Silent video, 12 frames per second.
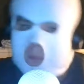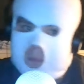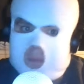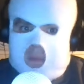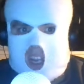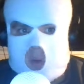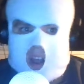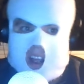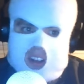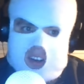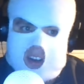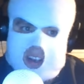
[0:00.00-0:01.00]
Meanwhile,
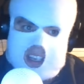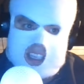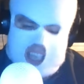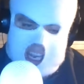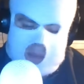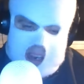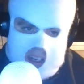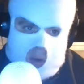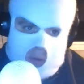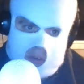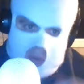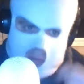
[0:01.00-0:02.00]
during this time, I
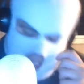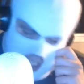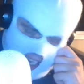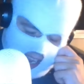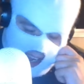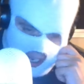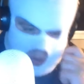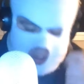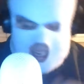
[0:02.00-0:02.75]
don't do much to actually